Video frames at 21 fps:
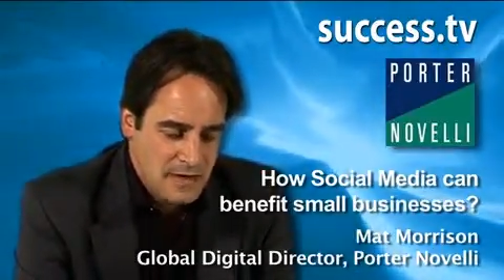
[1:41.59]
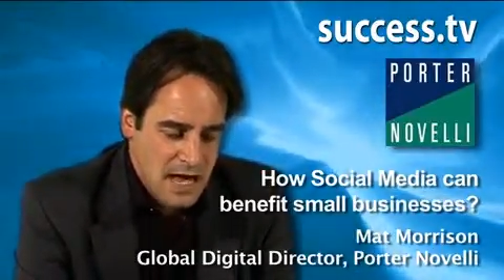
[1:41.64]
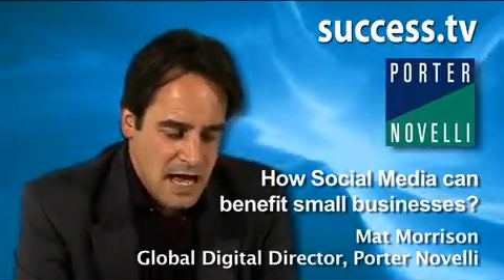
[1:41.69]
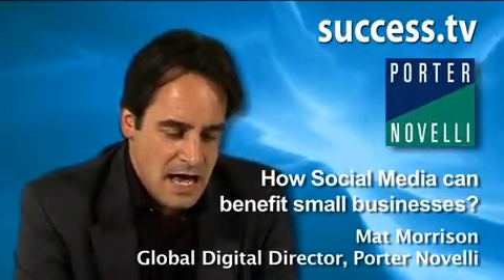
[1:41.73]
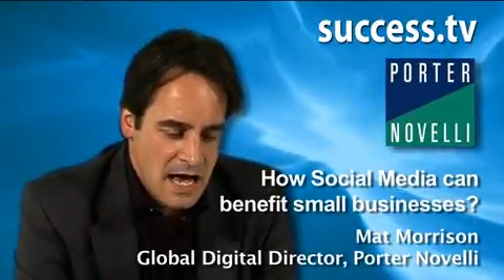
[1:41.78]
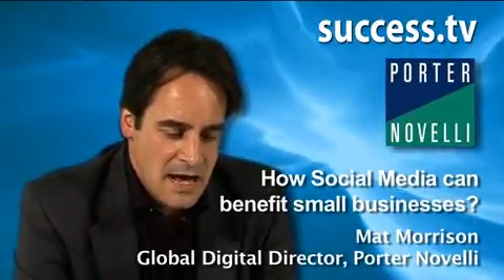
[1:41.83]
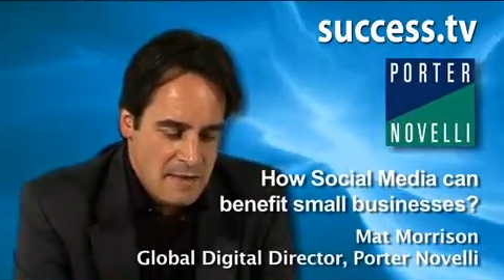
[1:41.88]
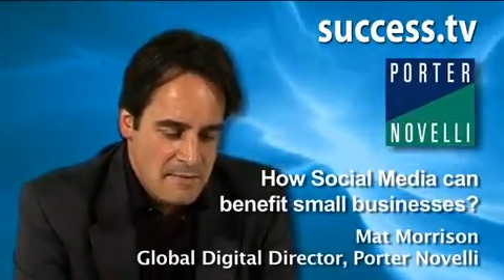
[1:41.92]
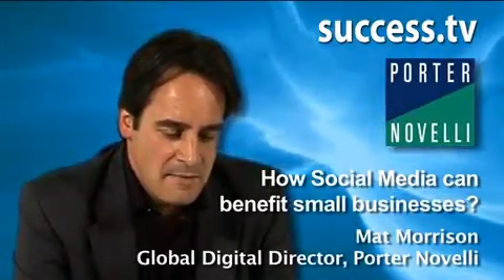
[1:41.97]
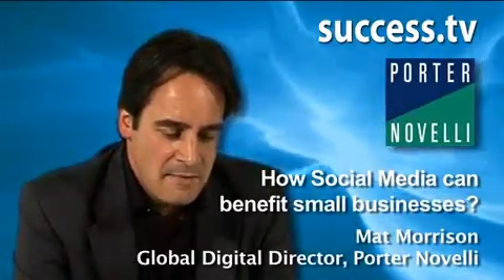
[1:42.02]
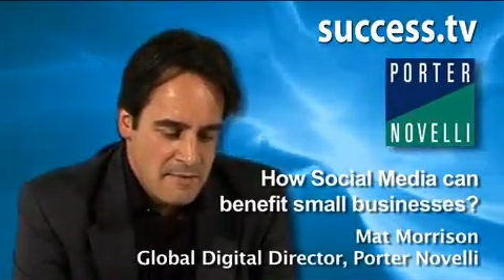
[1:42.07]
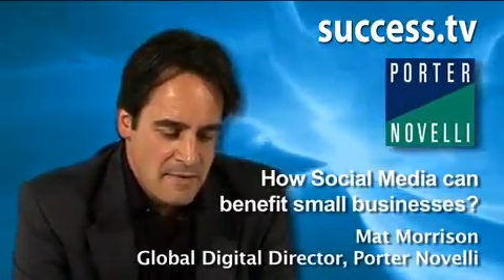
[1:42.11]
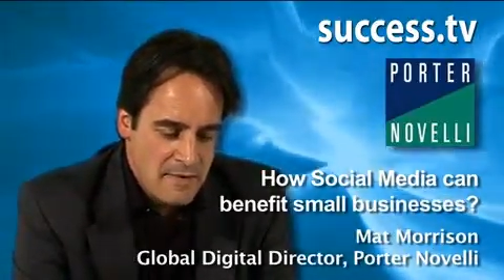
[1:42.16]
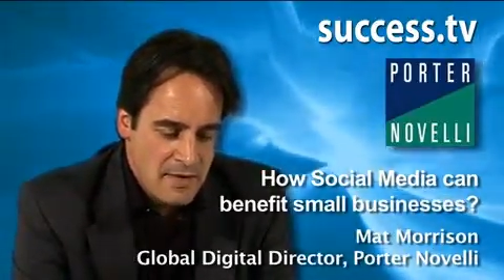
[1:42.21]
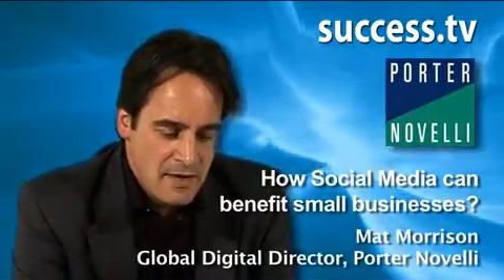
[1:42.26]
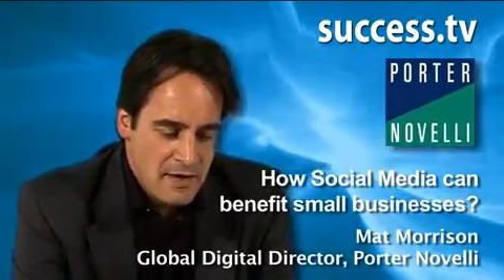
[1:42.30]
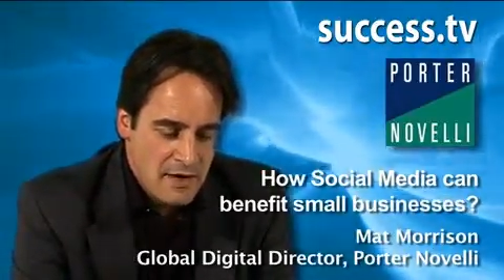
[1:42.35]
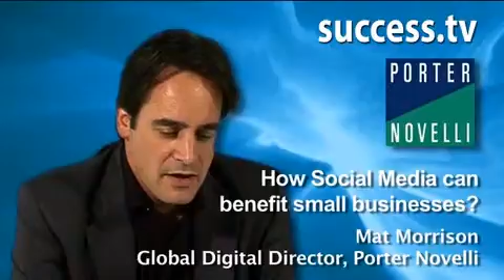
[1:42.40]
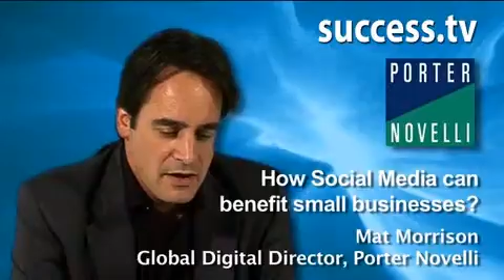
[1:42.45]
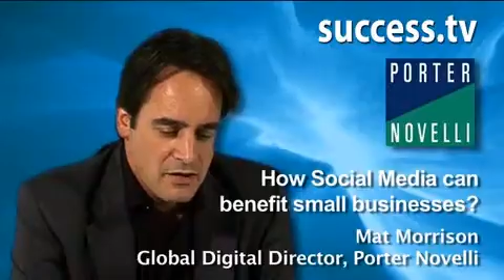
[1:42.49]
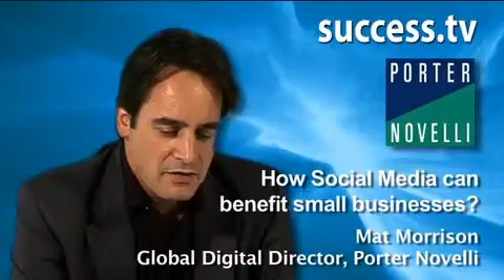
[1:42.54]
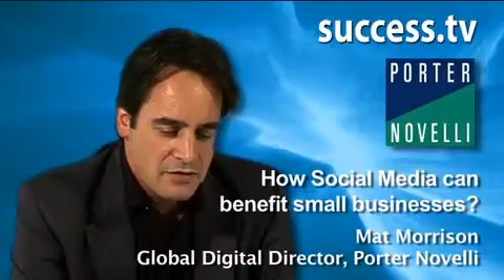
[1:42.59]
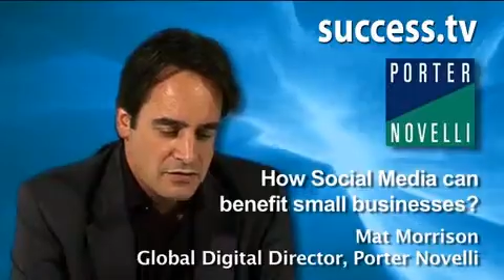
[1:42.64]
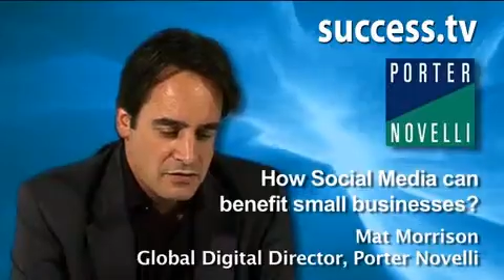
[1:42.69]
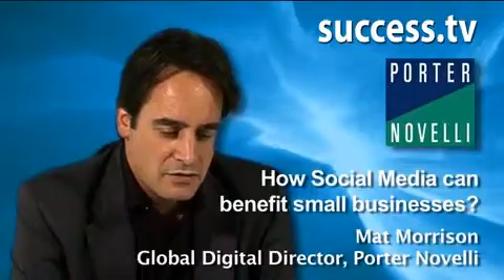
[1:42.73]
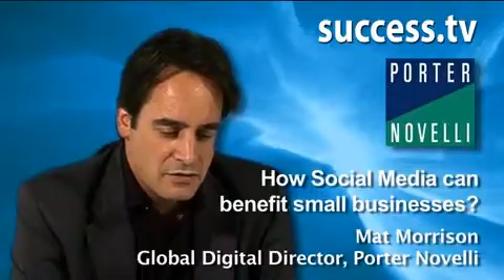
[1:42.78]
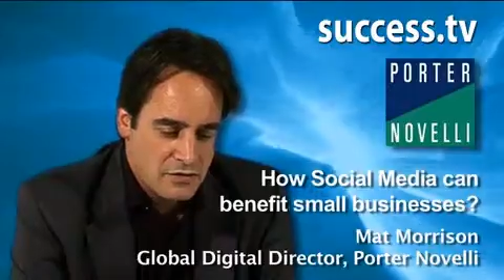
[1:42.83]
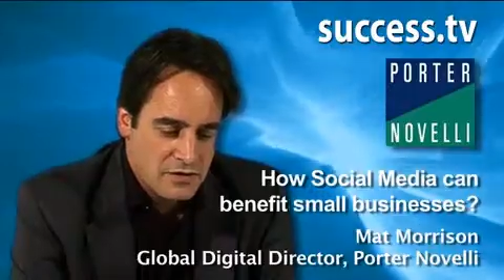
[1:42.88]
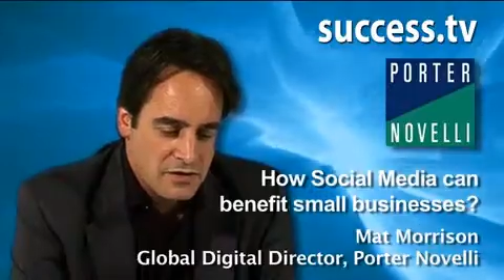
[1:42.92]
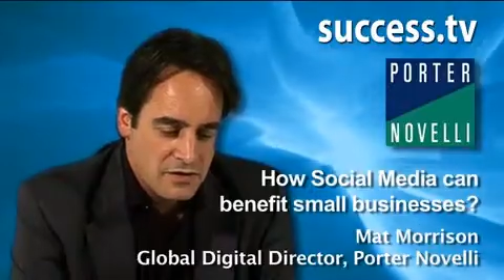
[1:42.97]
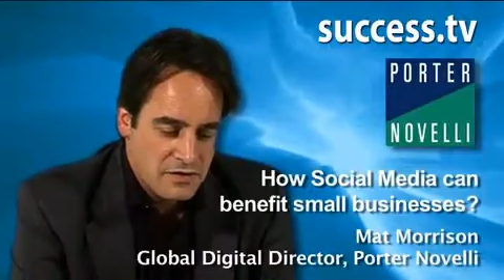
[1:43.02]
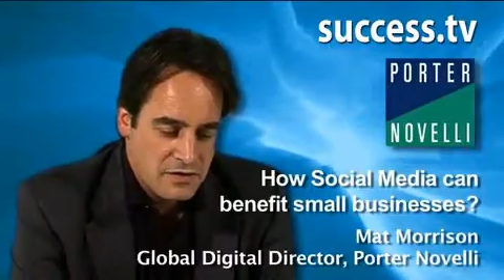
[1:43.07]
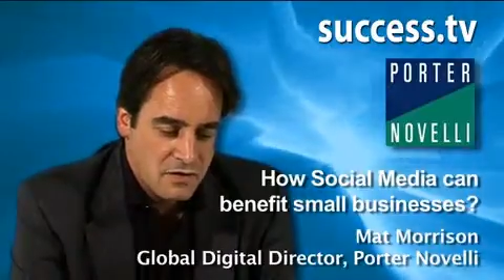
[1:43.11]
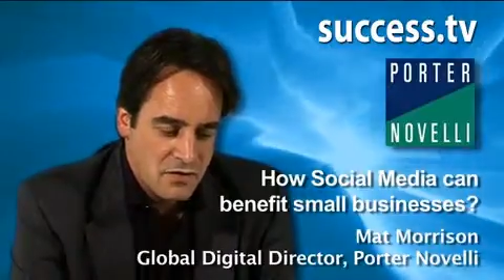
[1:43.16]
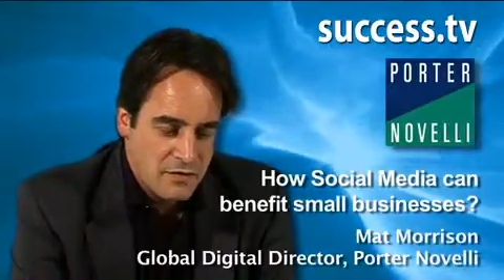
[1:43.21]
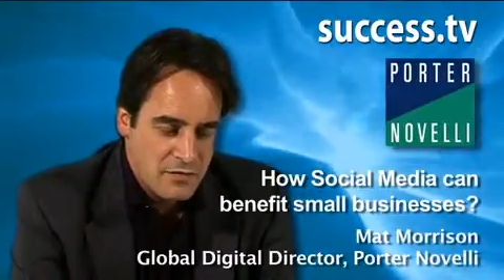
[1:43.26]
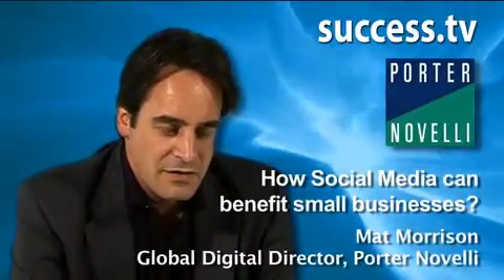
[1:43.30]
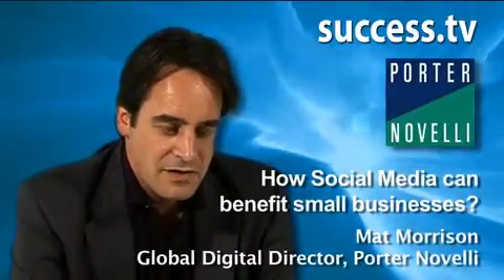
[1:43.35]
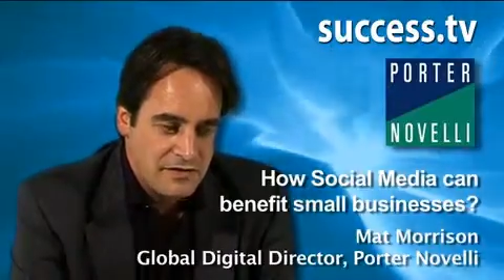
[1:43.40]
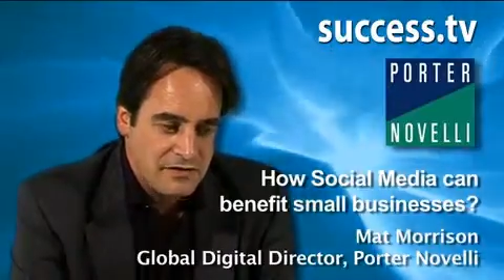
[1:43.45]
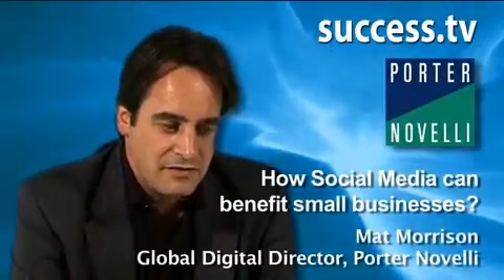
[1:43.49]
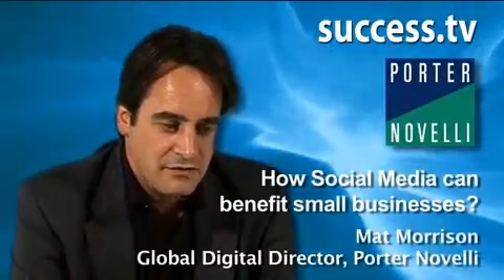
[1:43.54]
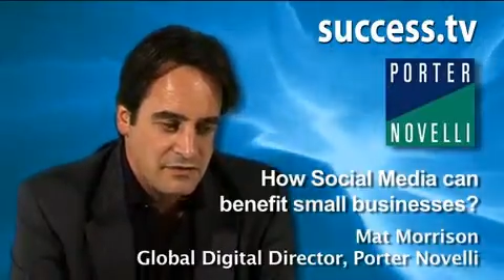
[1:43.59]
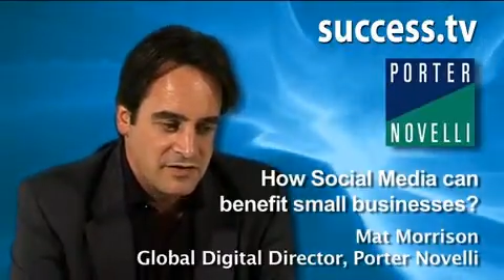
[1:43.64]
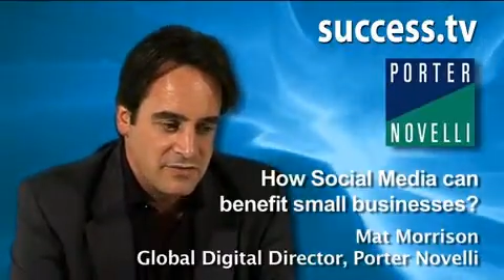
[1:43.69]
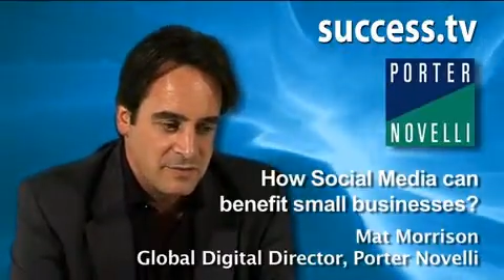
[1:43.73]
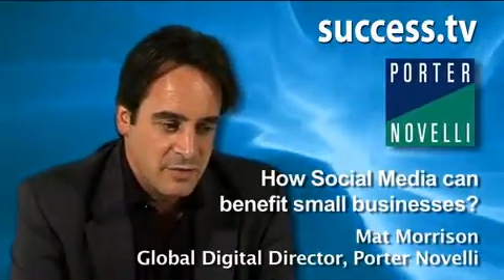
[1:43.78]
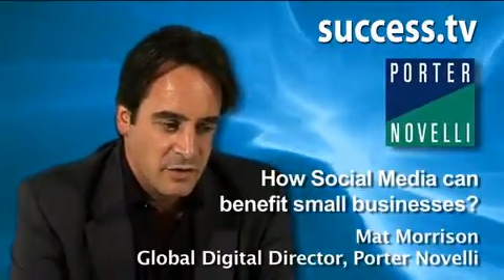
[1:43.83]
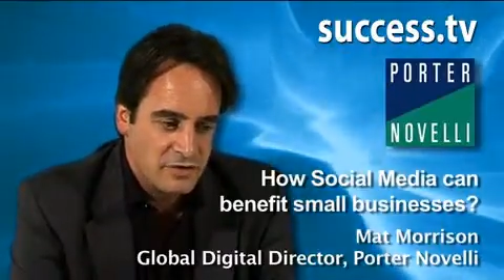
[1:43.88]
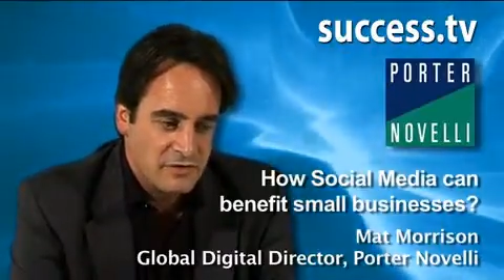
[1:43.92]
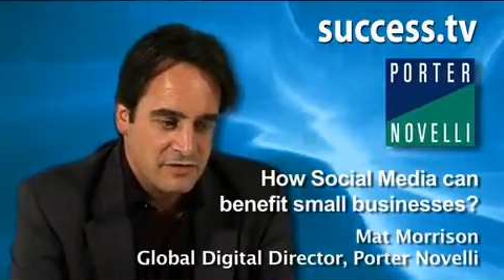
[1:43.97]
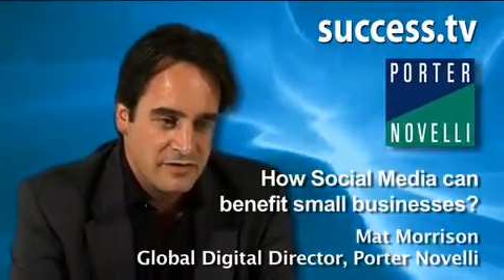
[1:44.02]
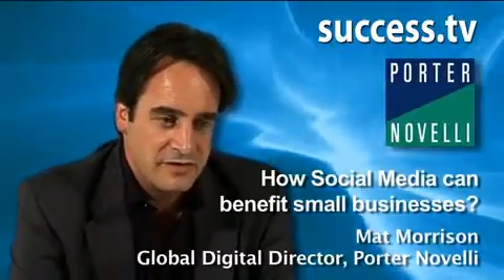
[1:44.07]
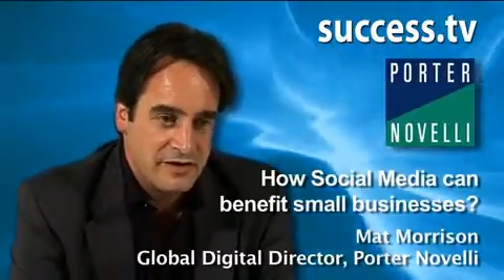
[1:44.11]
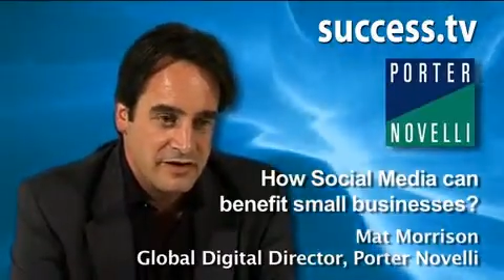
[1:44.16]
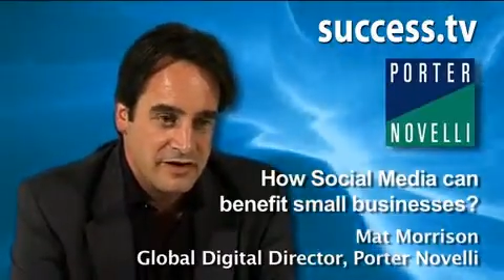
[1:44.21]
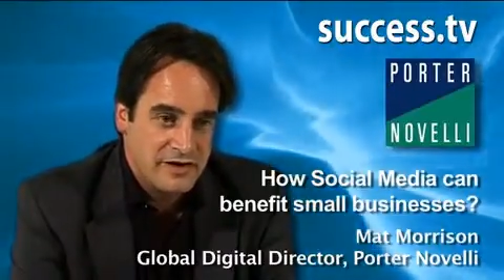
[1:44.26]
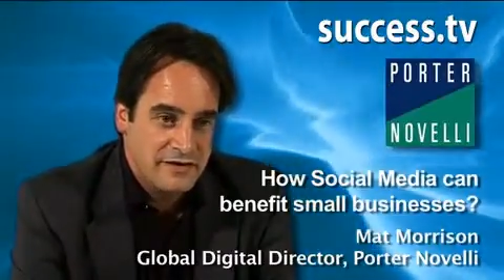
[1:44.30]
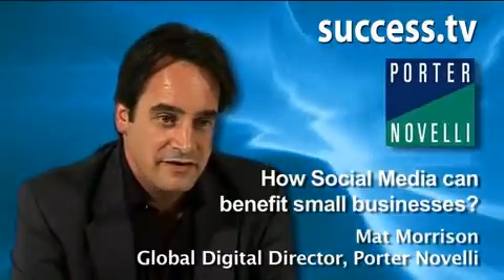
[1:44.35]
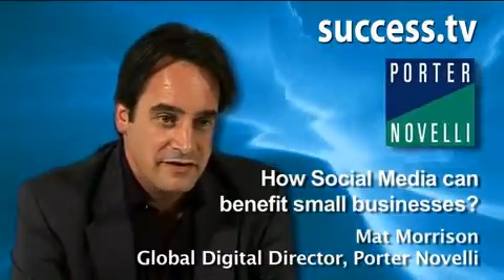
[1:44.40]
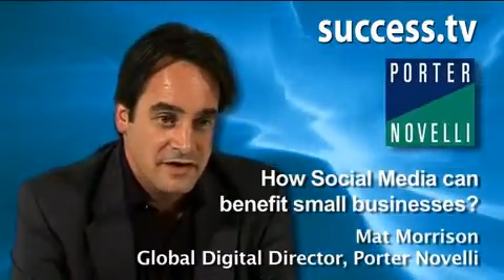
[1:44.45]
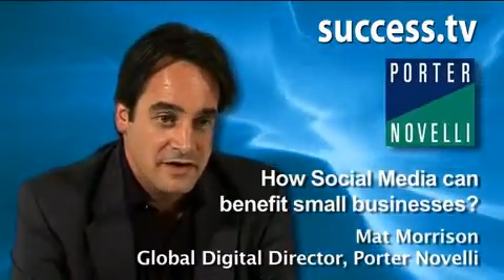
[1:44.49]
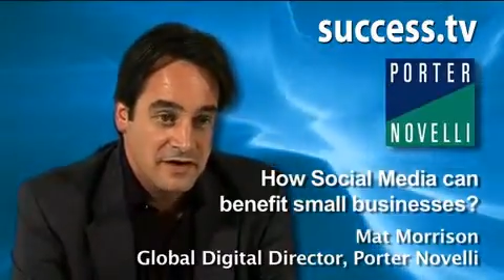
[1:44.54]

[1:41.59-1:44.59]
So your ability to respond to that